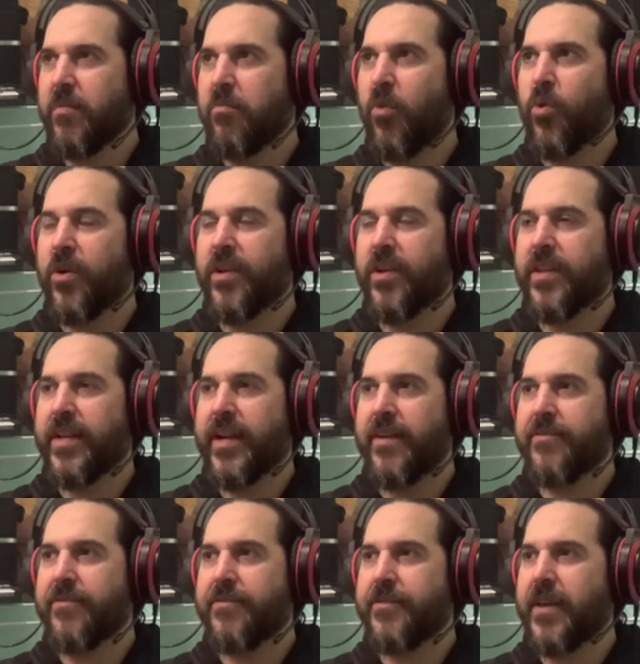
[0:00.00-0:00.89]
the
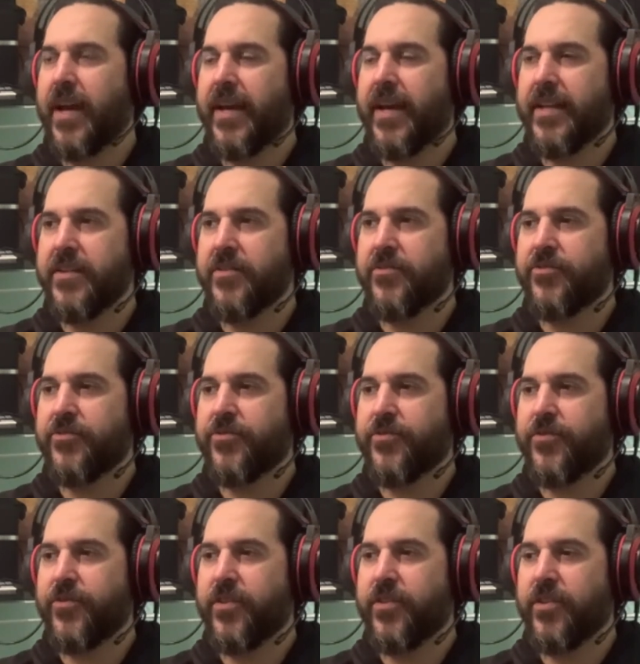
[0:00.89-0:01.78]
more that I've
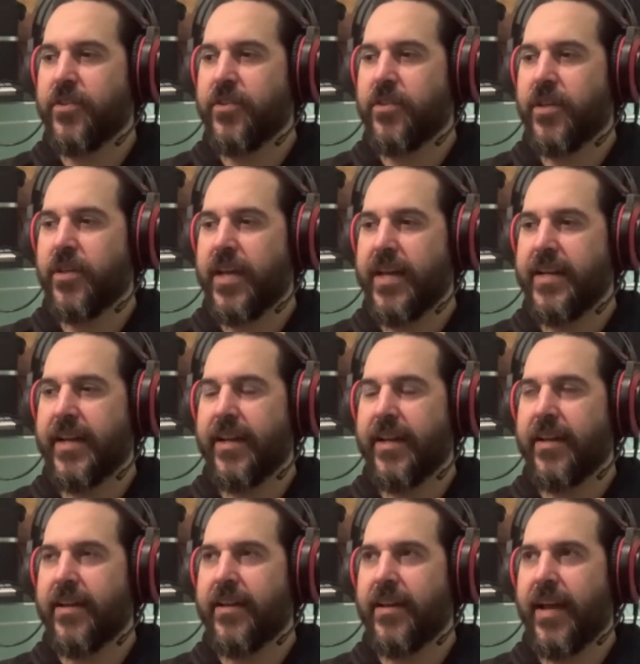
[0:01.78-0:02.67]
you kind
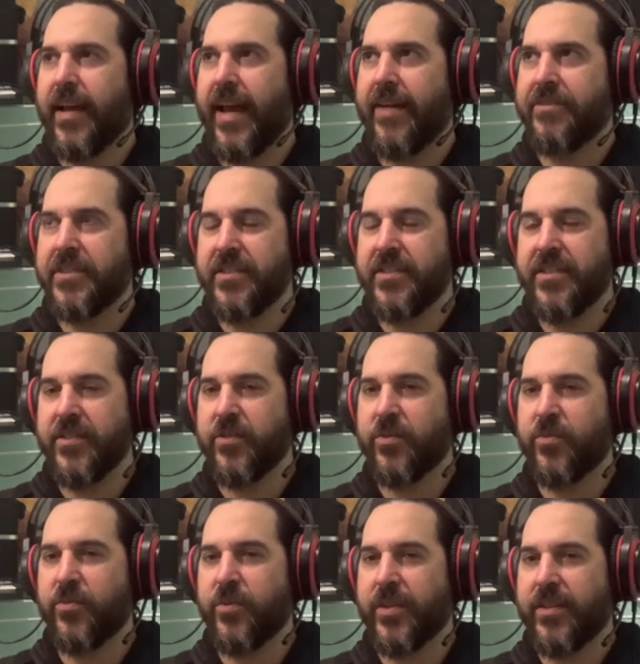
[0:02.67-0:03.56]
of have to
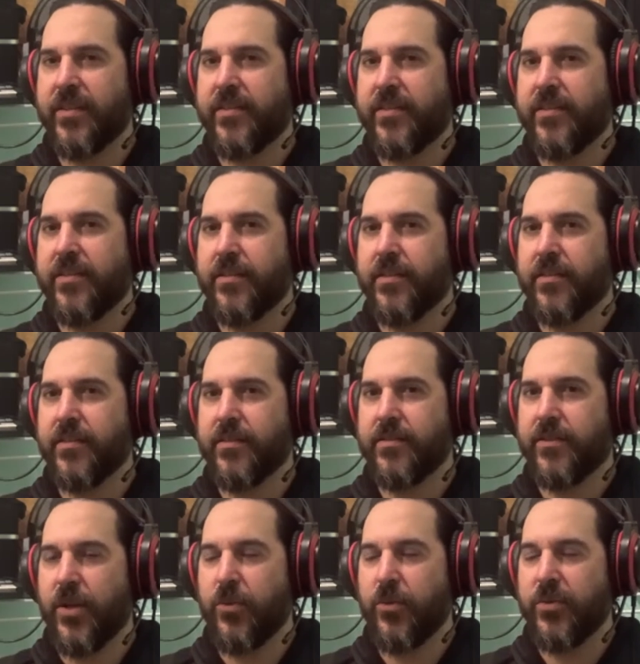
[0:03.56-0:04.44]
deal with
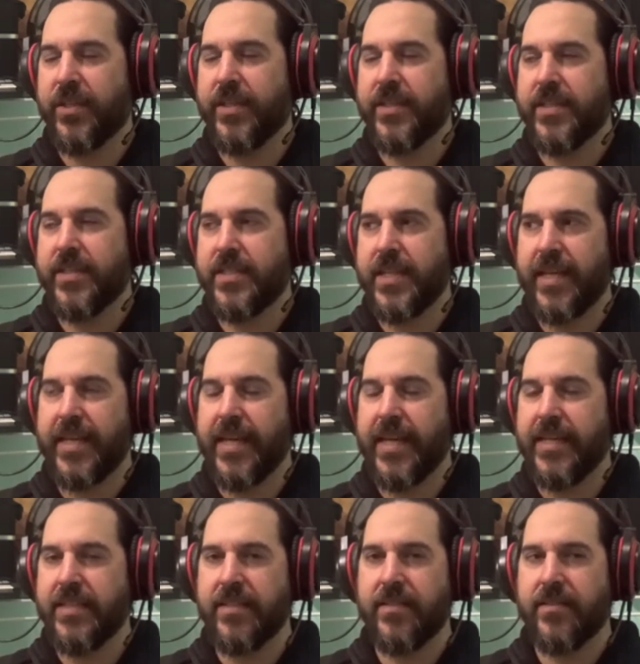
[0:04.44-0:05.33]
the loneliness, I
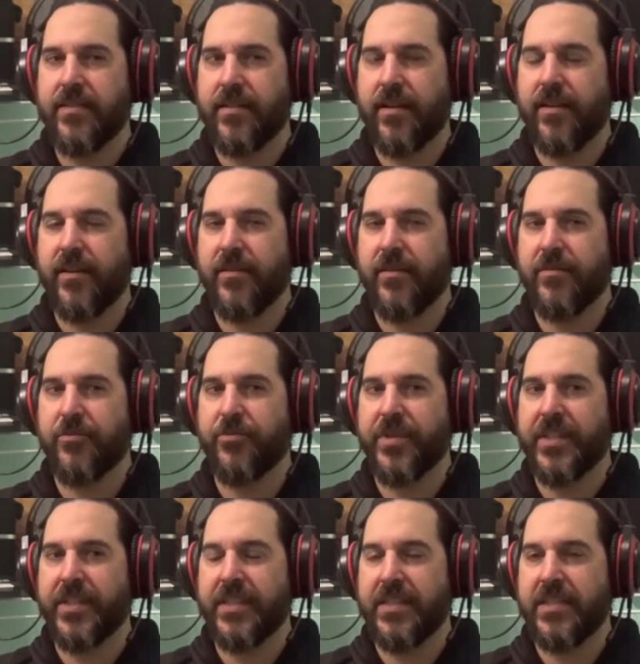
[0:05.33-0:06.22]
guess, the
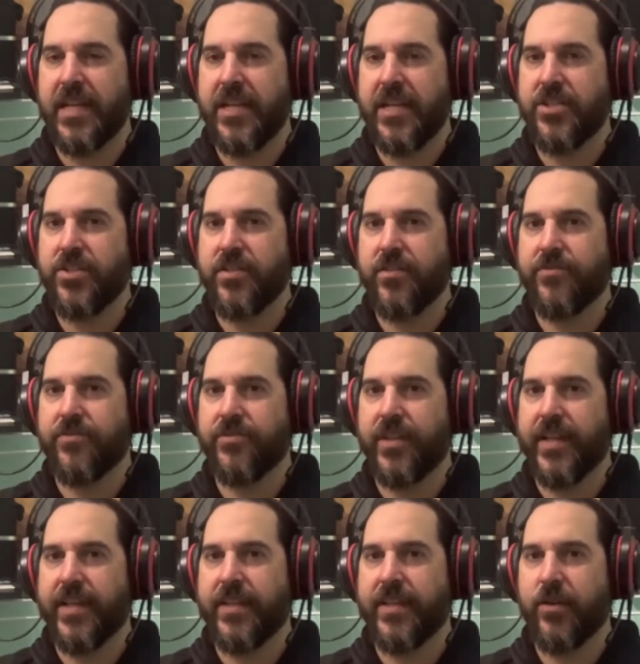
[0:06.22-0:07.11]
realization of
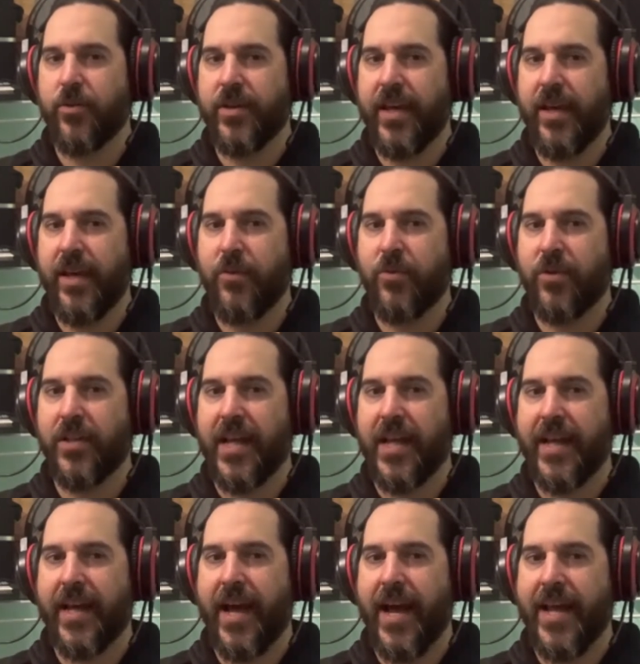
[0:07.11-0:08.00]
like, okay, well,
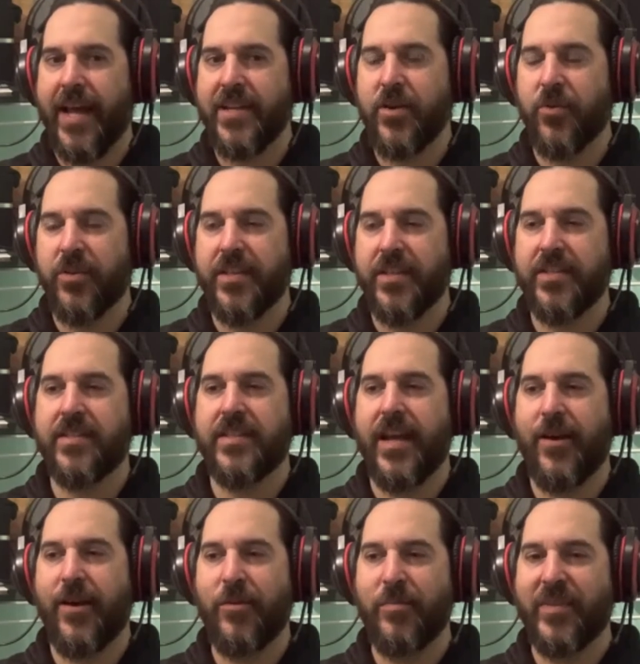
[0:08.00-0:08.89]
I know this
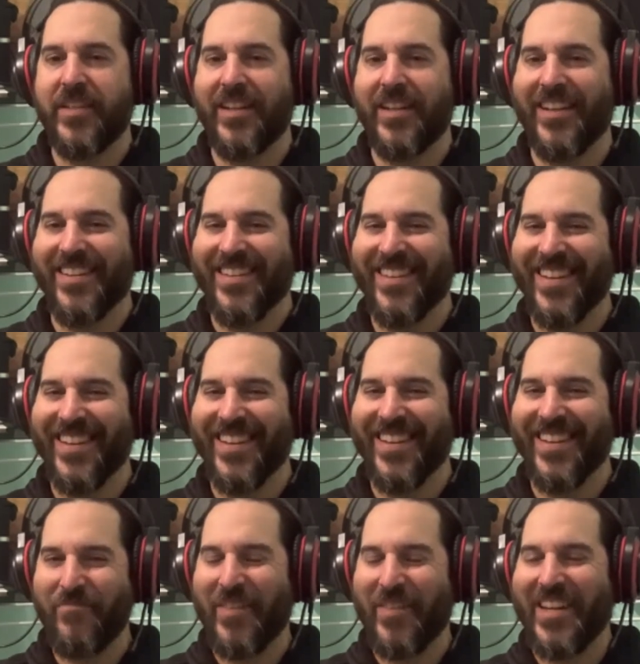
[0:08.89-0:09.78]
now, but
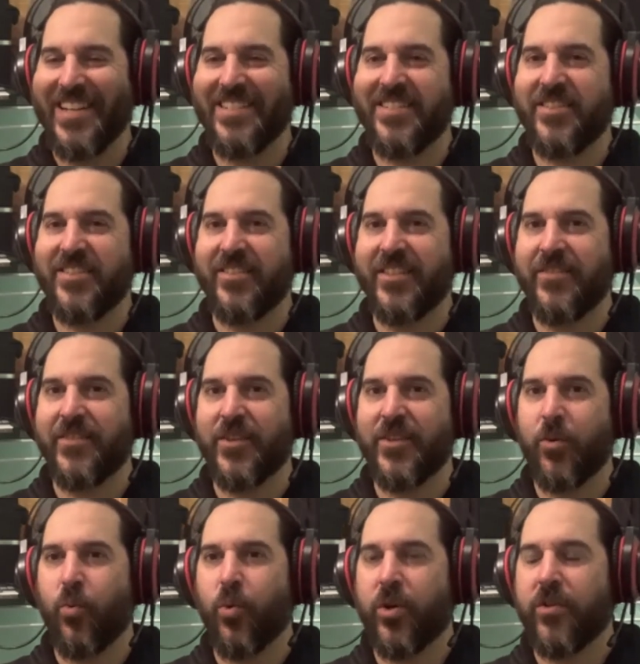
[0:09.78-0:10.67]
but I still
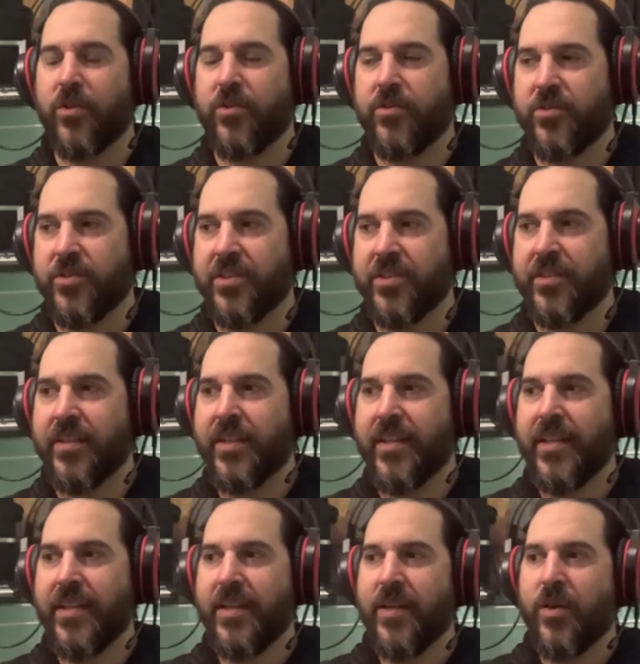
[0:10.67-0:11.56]
live in a world
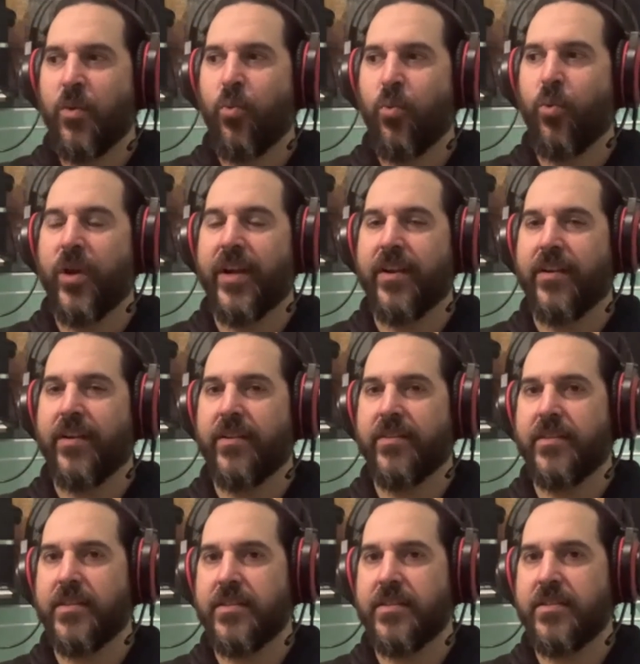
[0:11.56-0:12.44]

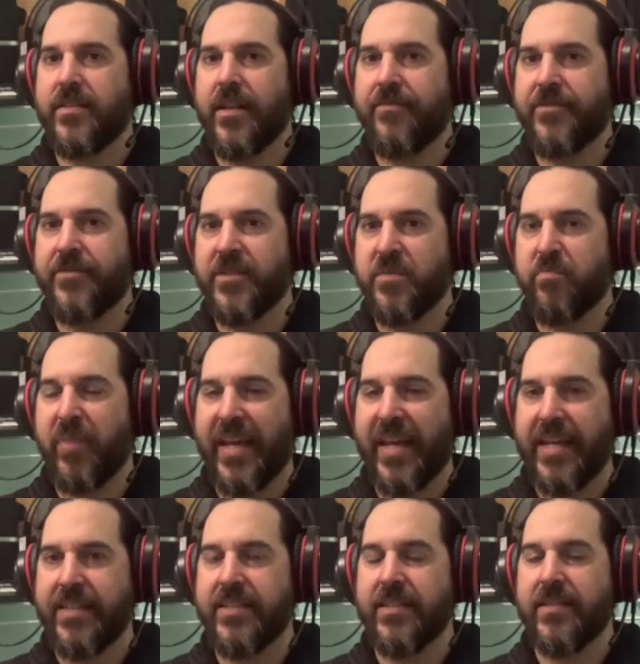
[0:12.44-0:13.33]
where this stuff is
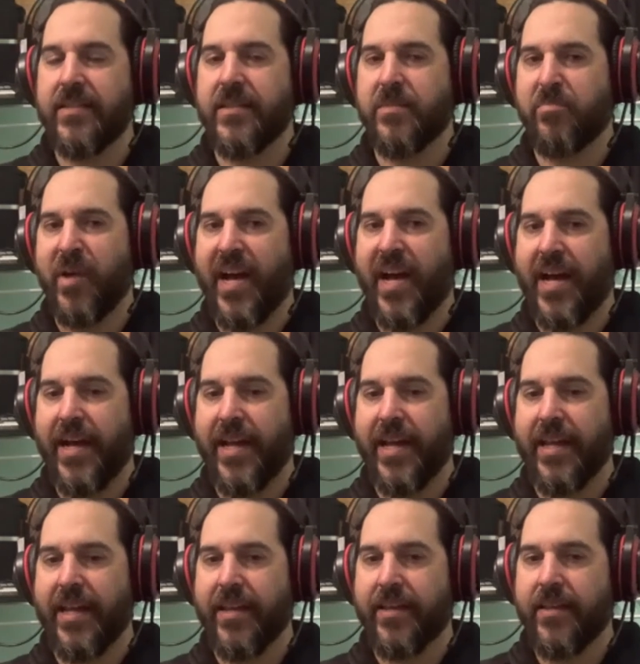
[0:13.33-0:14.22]
baked into the
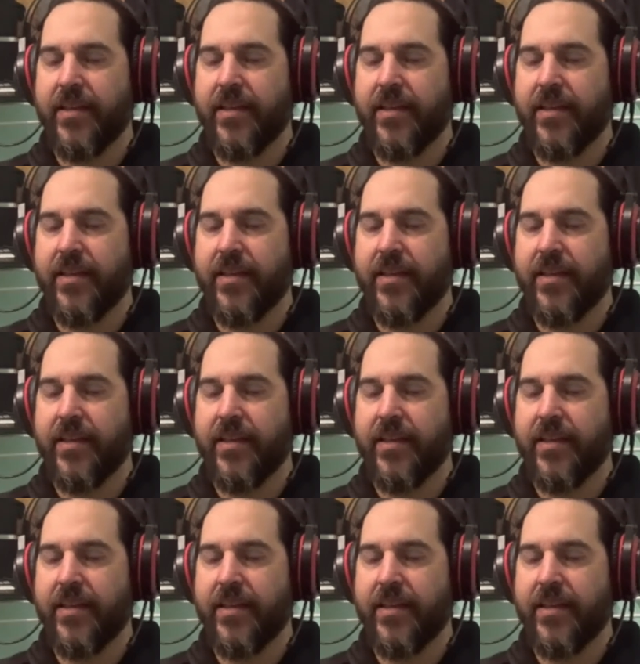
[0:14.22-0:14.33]
pie.